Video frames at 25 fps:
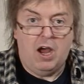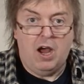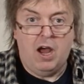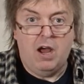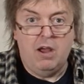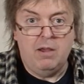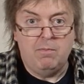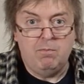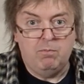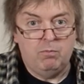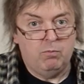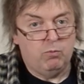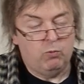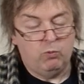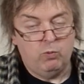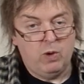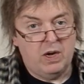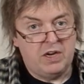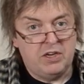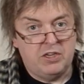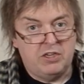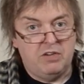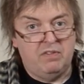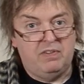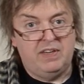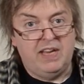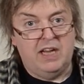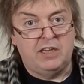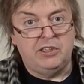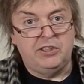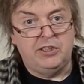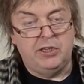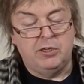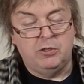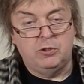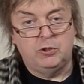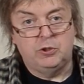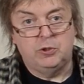I'm relatively
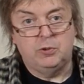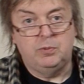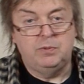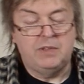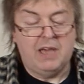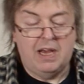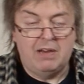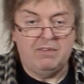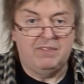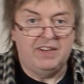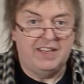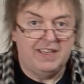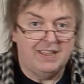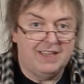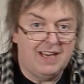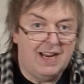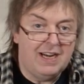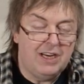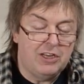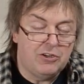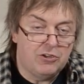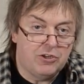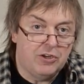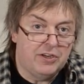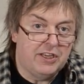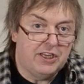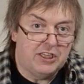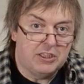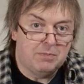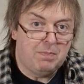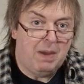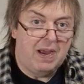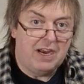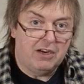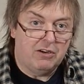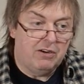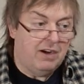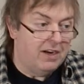unusual. Now, having an electronics
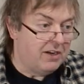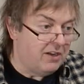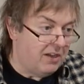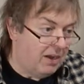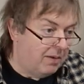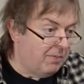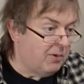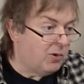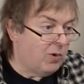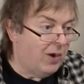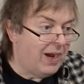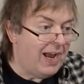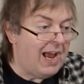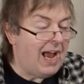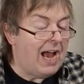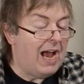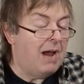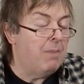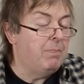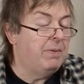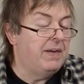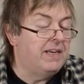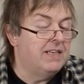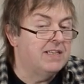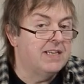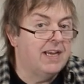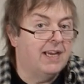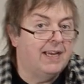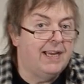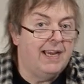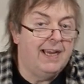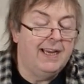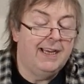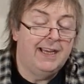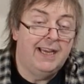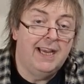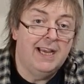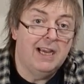background, I'm quite happy
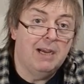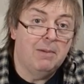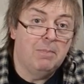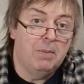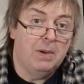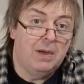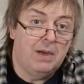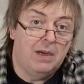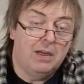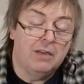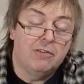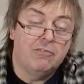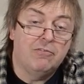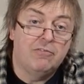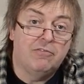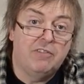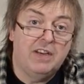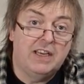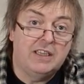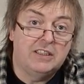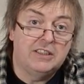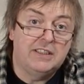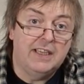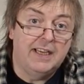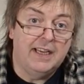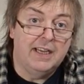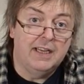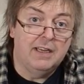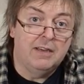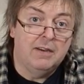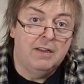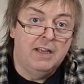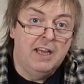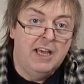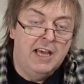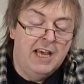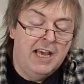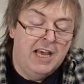taking kit apart and fixing it.
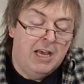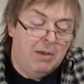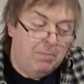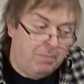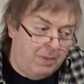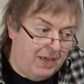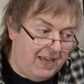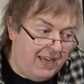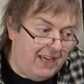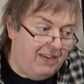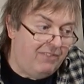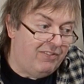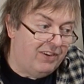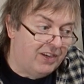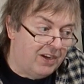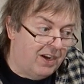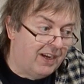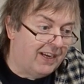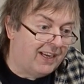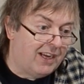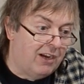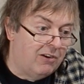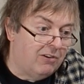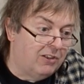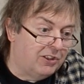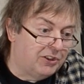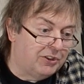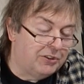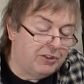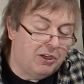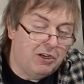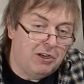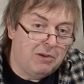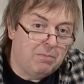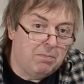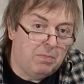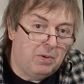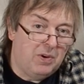But even I go at a
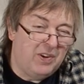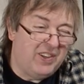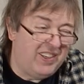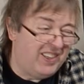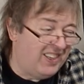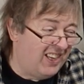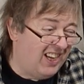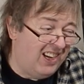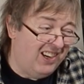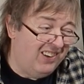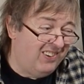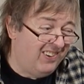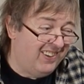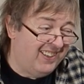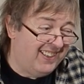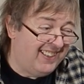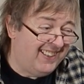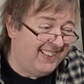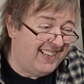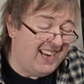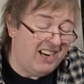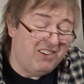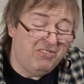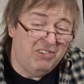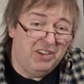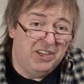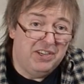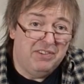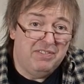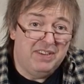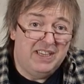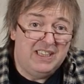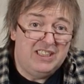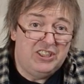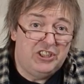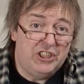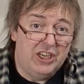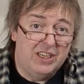certain point, no, get rid of
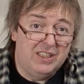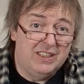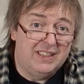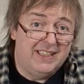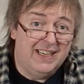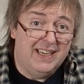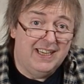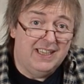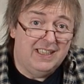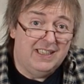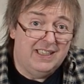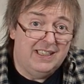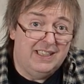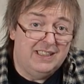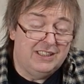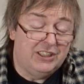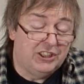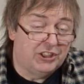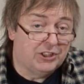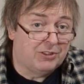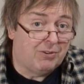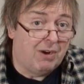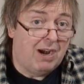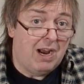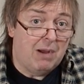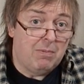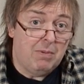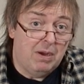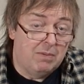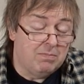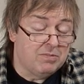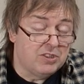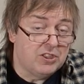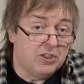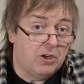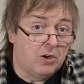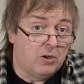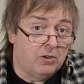it, junk it, it's scrap,
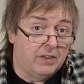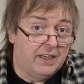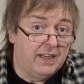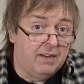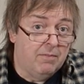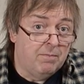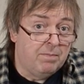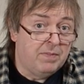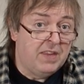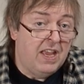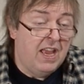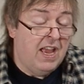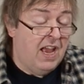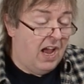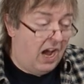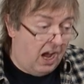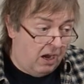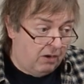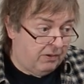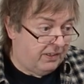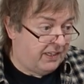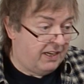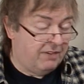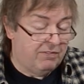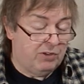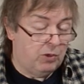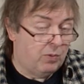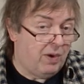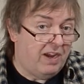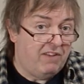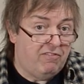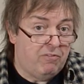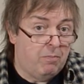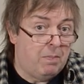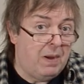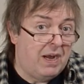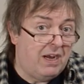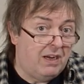I'm sorry. I'll give it away
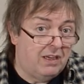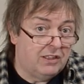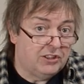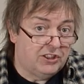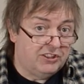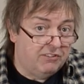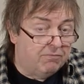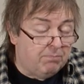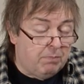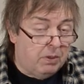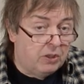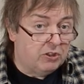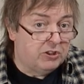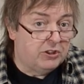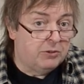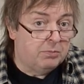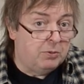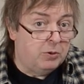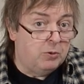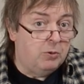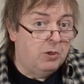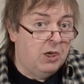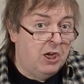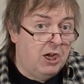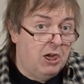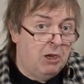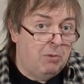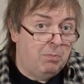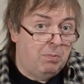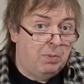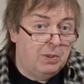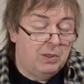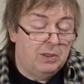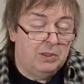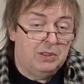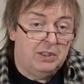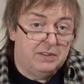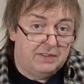for parts if possible,
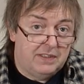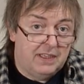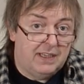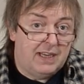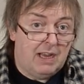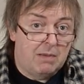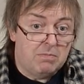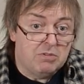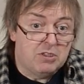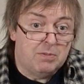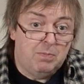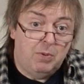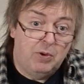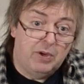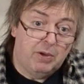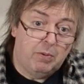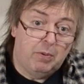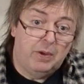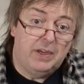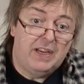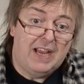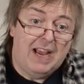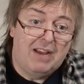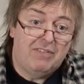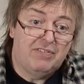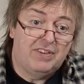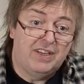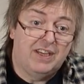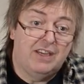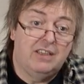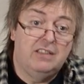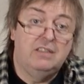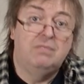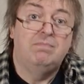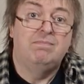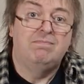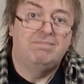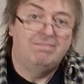but there comes a point where you have to
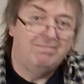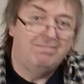go,